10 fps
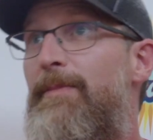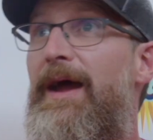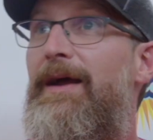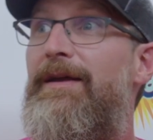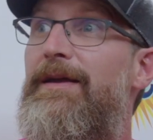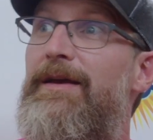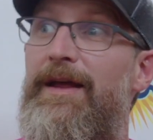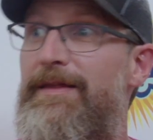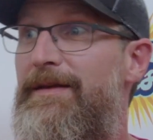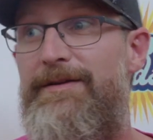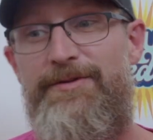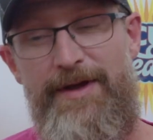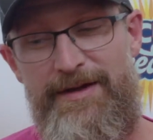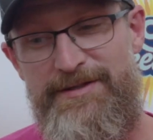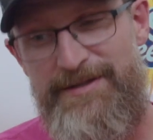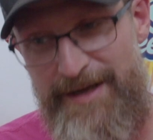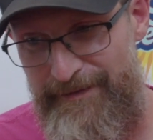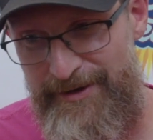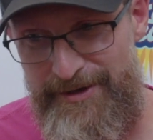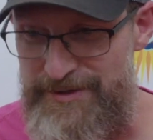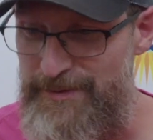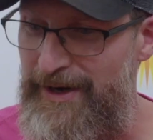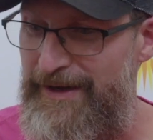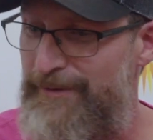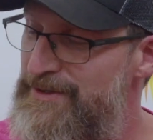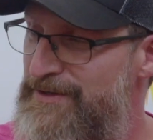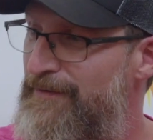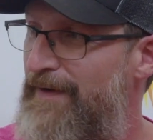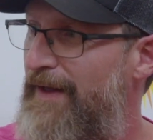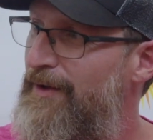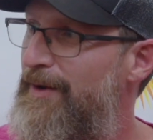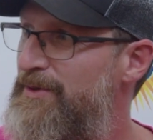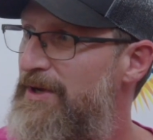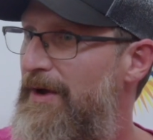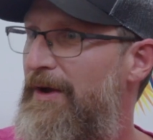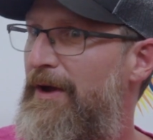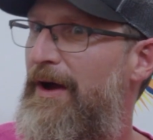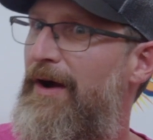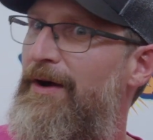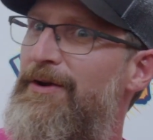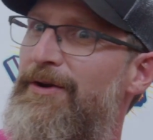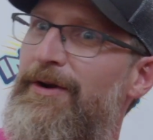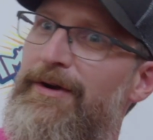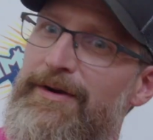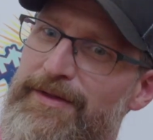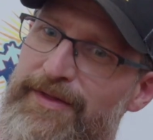back again, I think 2007-ish when it was developed under